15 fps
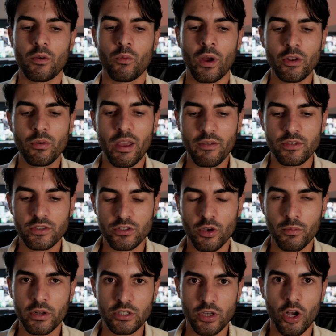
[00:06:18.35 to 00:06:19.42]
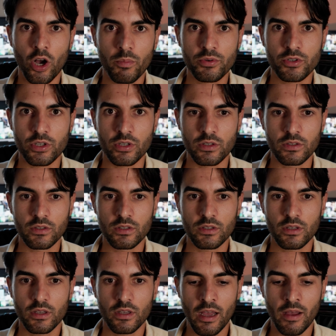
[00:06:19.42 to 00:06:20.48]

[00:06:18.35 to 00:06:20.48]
when you have so much options,